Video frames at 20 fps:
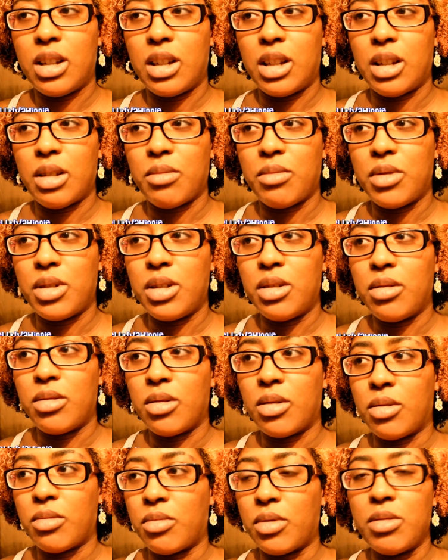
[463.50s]
And we
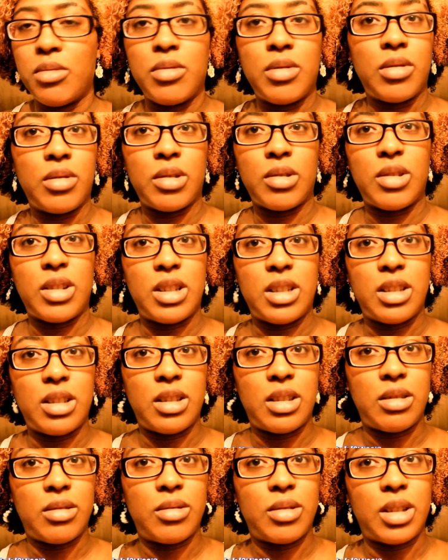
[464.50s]
thought we were going crazy,
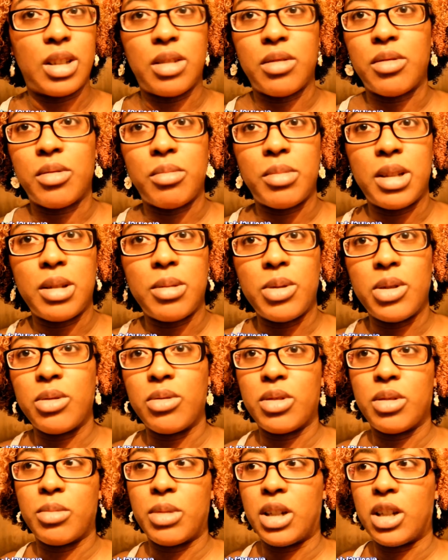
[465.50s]
like, okay, well, maybe it
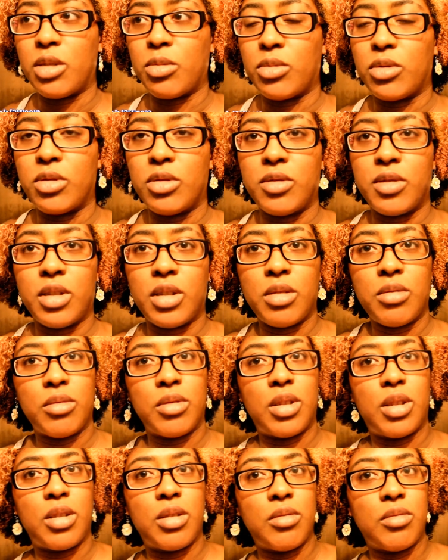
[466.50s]
was some animal over
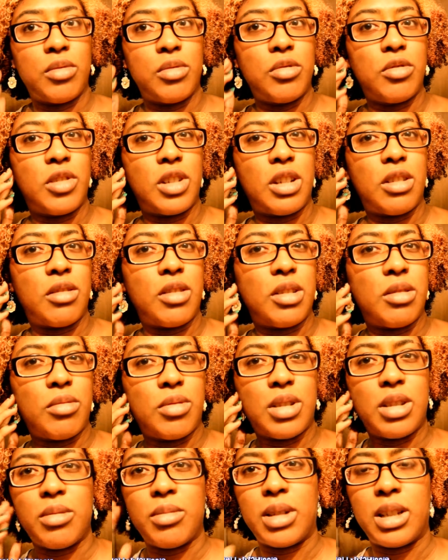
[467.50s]
our roof area,
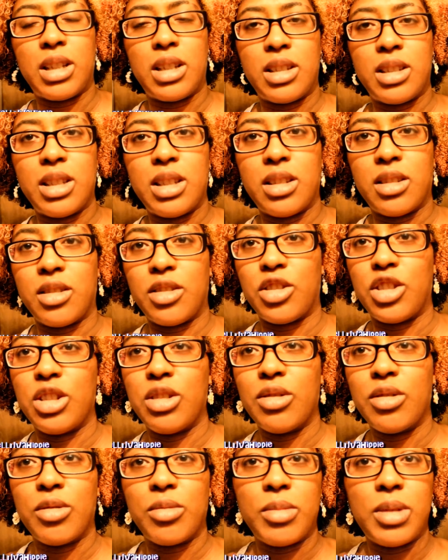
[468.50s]
which didn't make any sense. And she
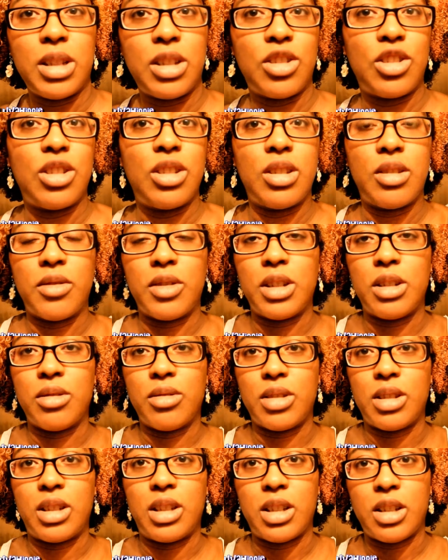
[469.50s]
told me she never
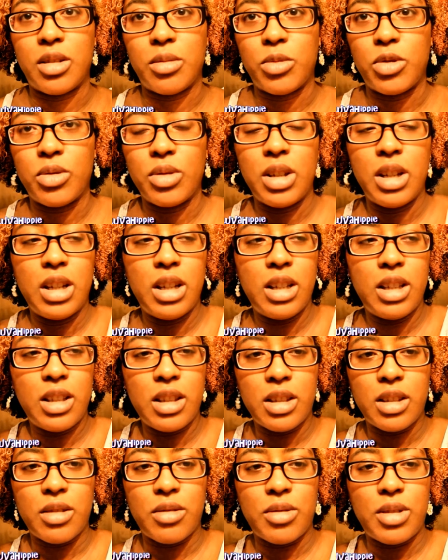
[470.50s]
hears any animal.
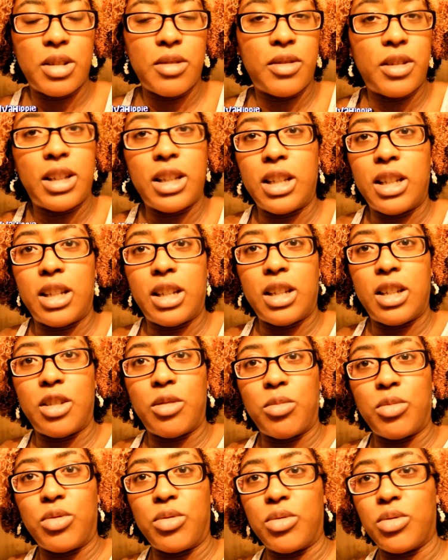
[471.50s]
There's never any
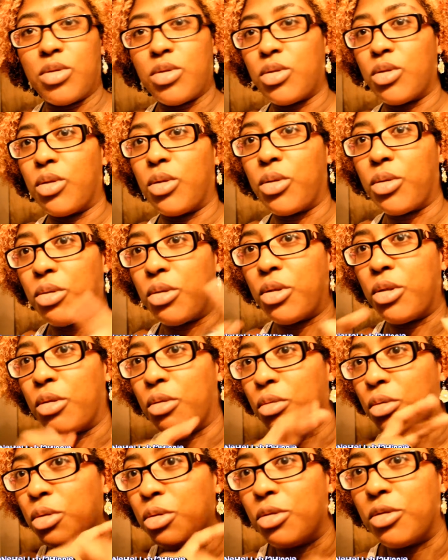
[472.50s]
animals on their
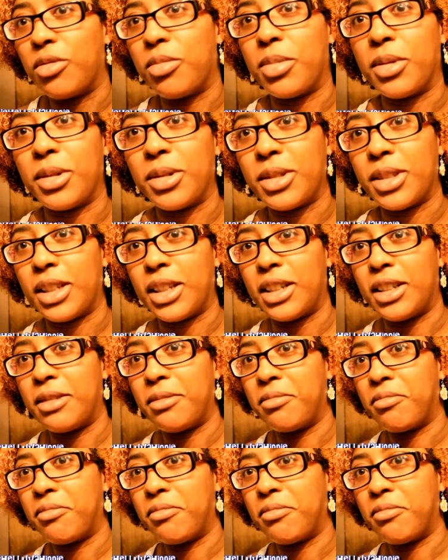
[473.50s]
roof, per se.